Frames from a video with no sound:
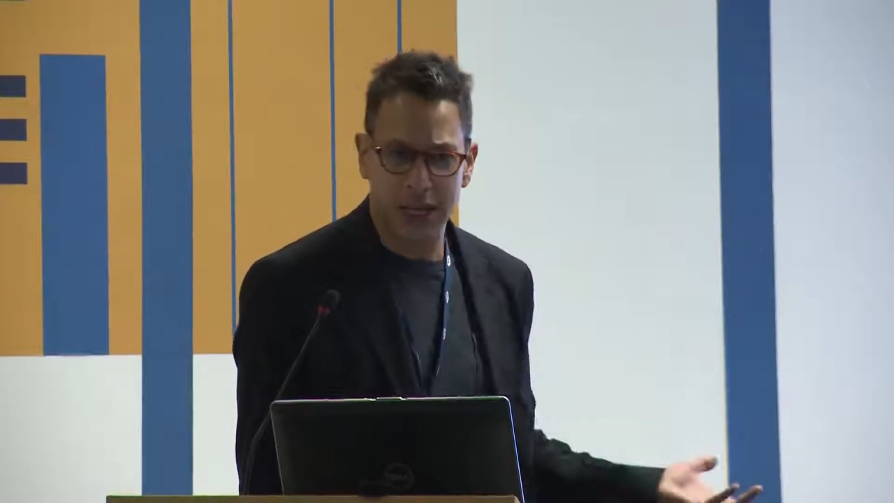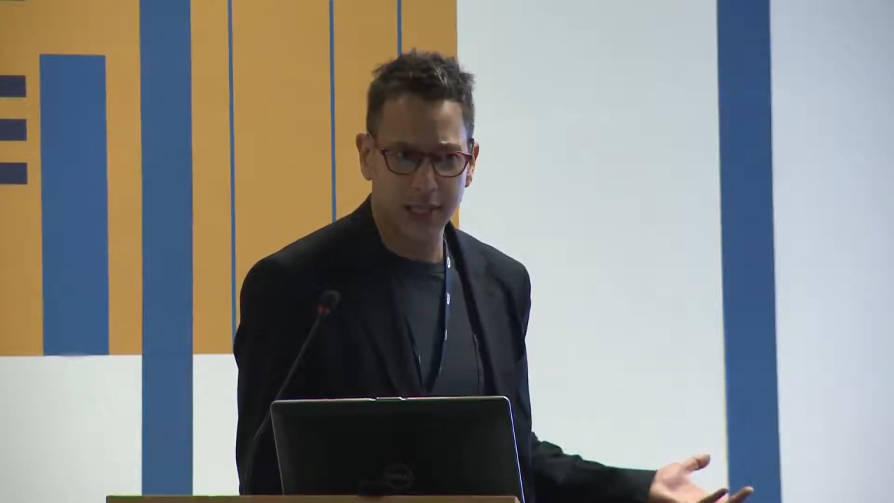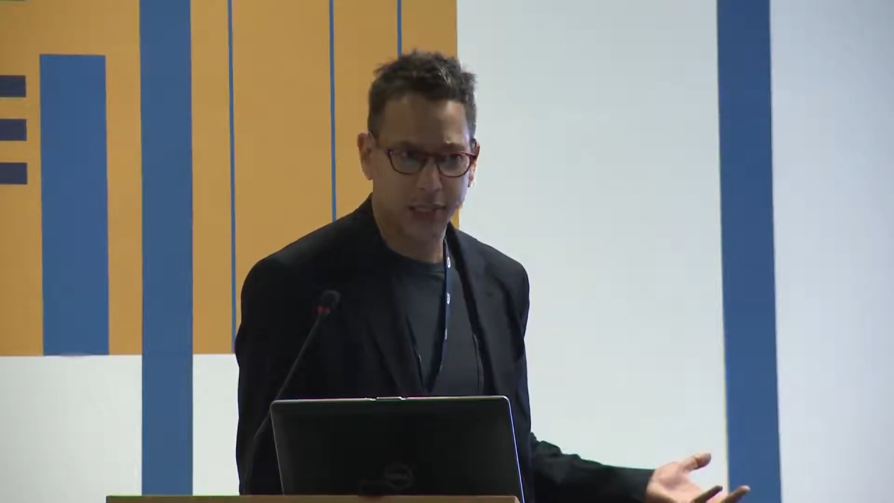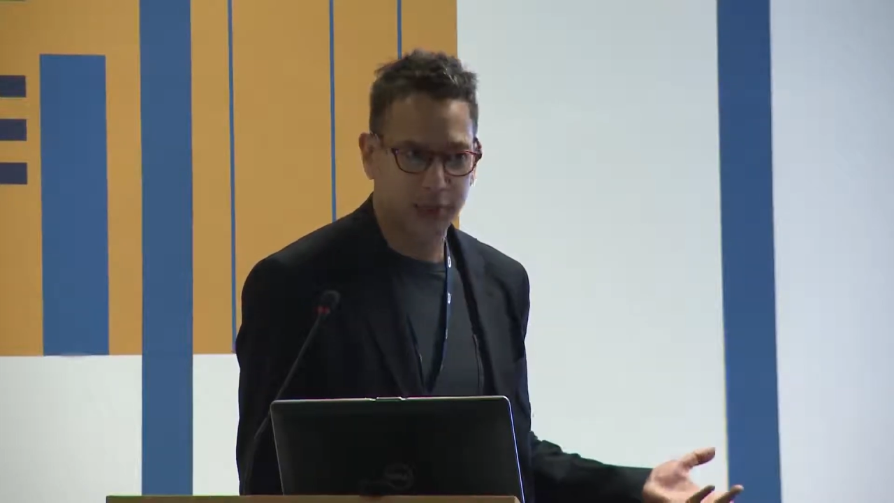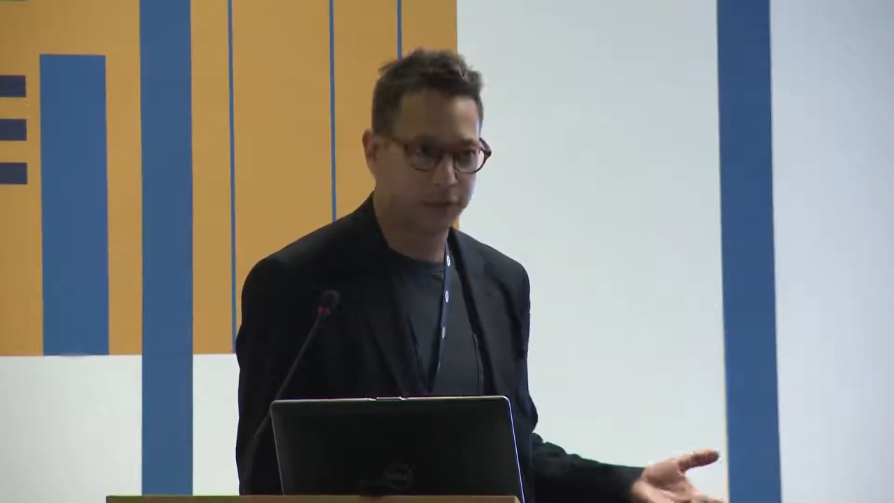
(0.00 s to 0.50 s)

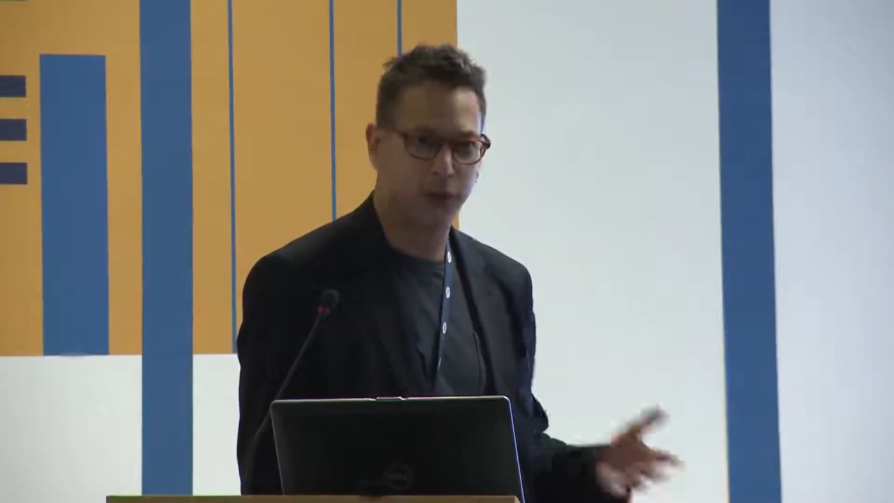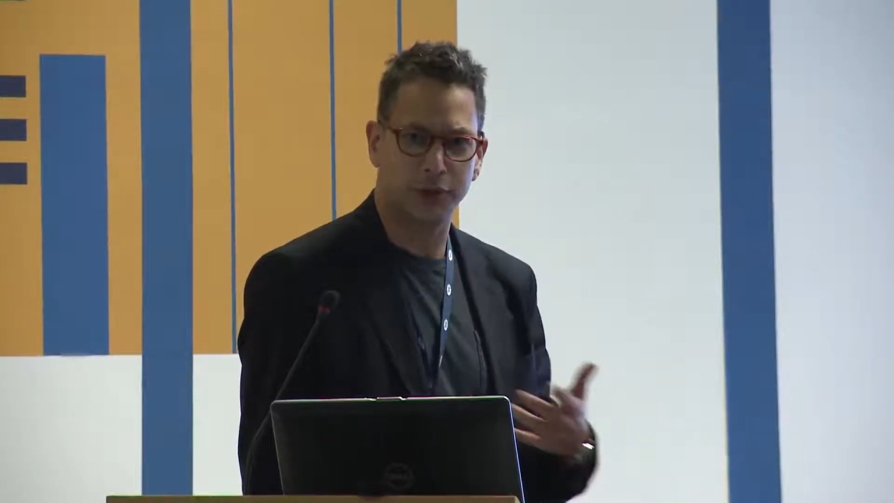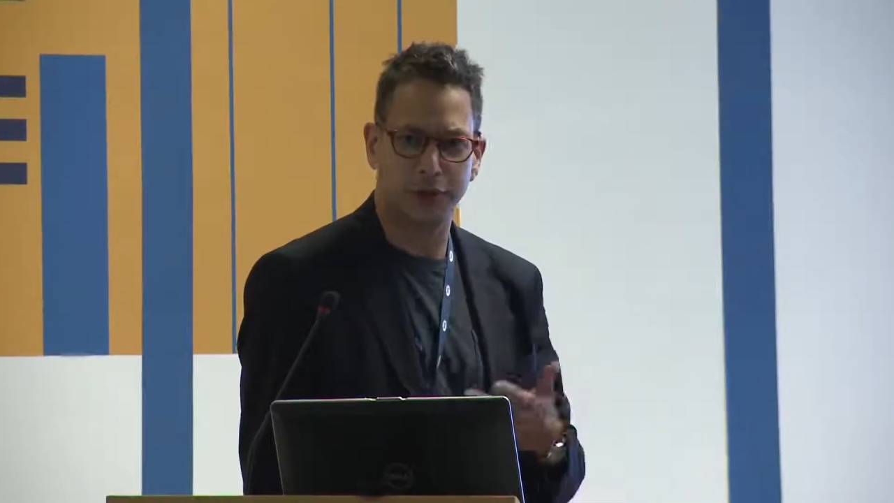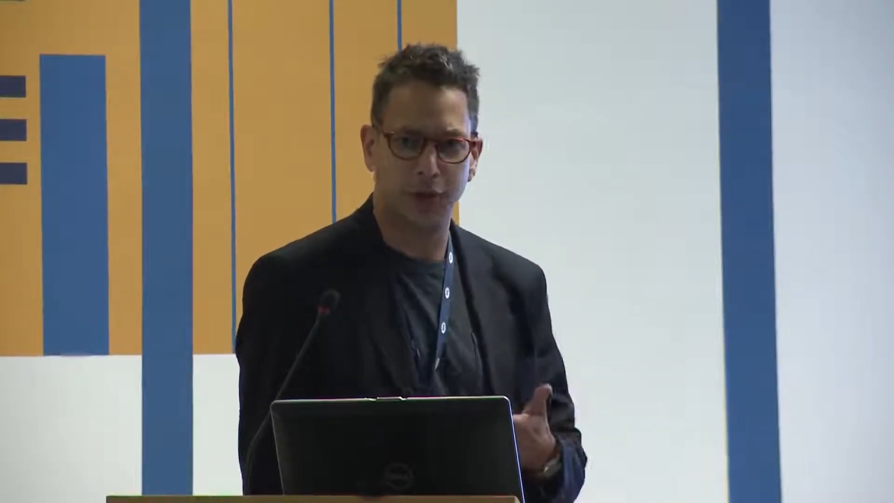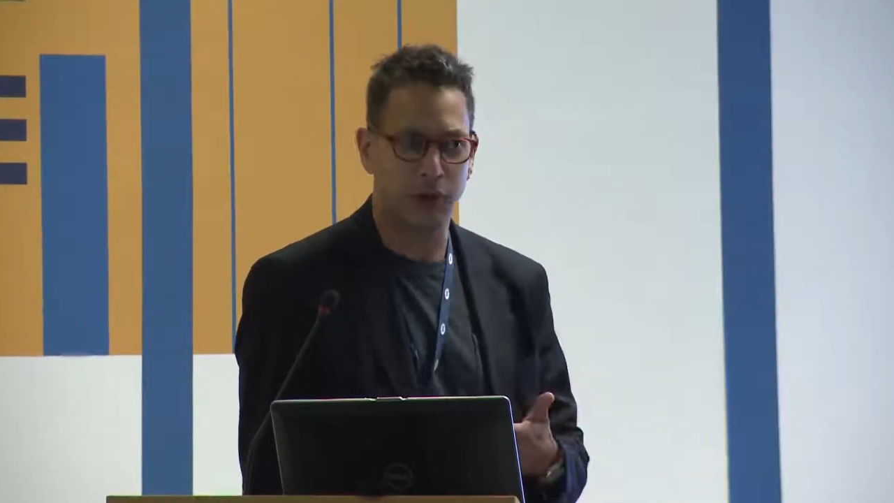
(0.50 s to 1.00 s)
is, for
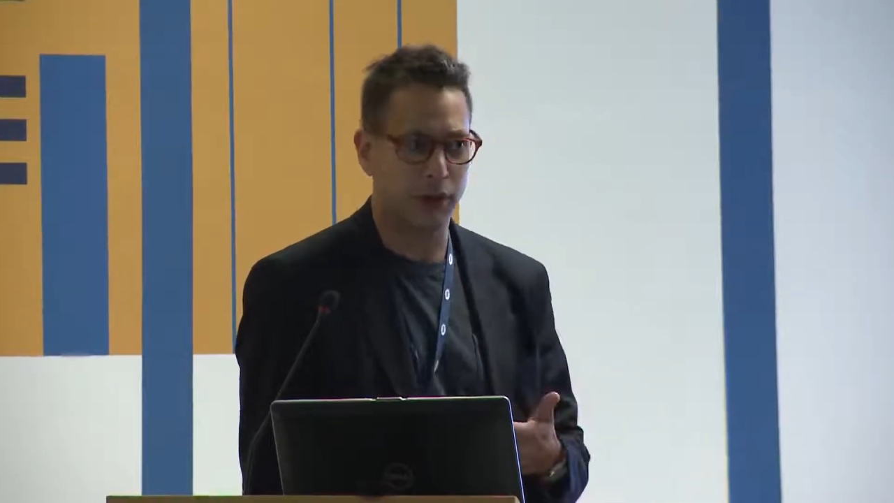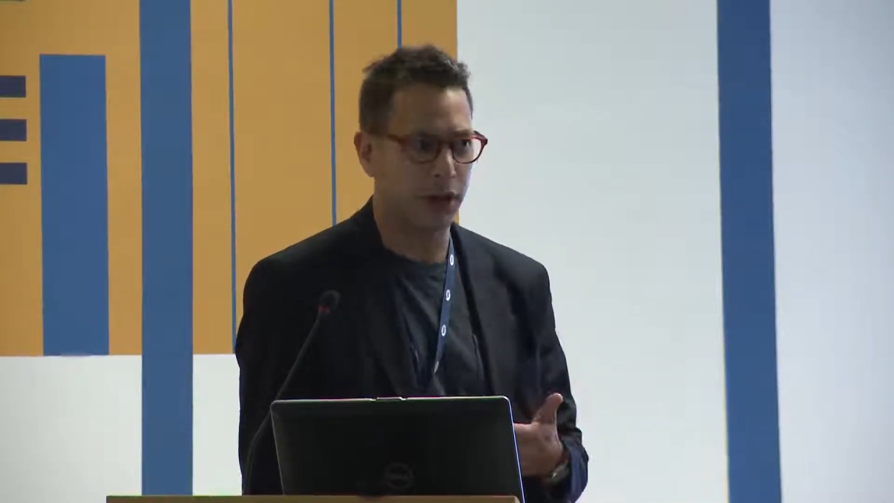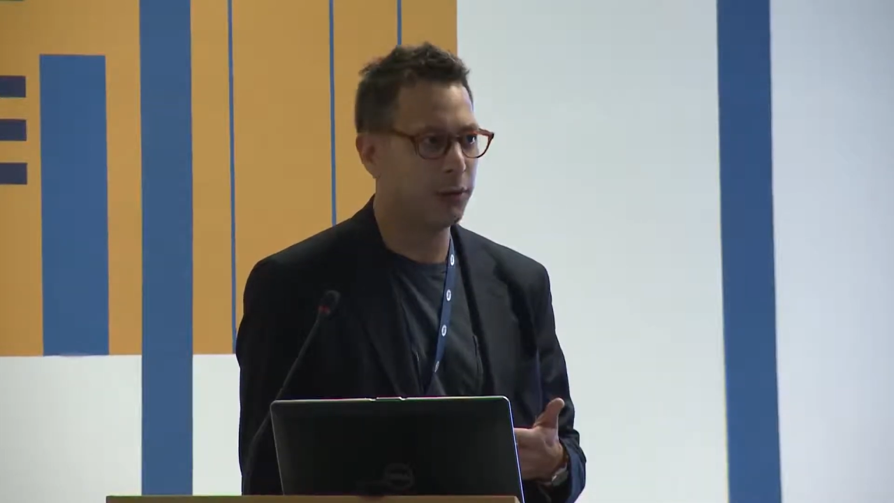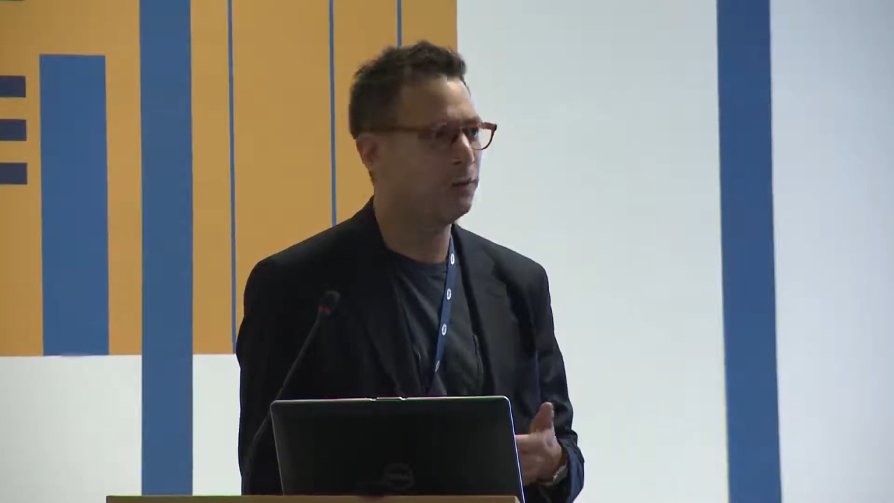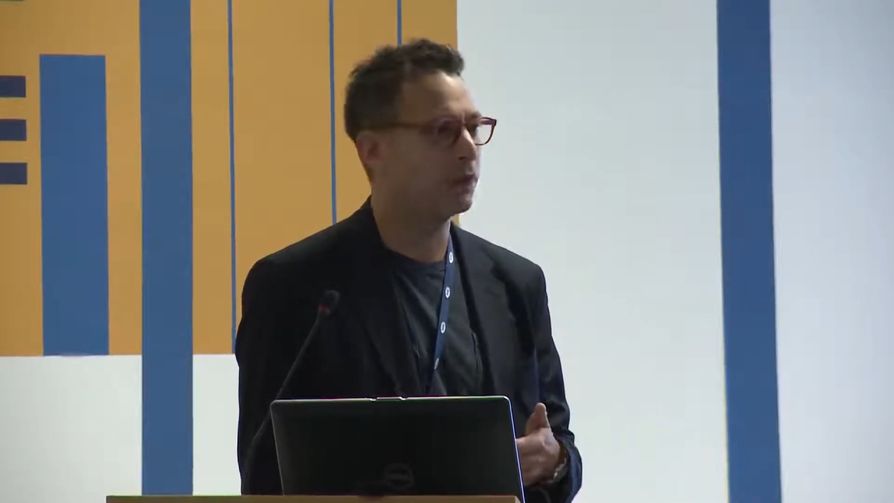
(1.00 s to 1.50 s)
those that don't
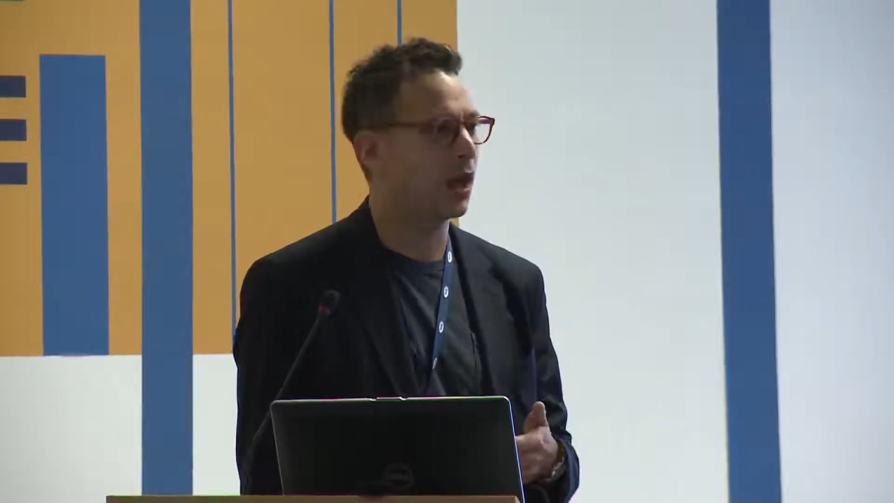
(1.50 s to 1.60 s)
know.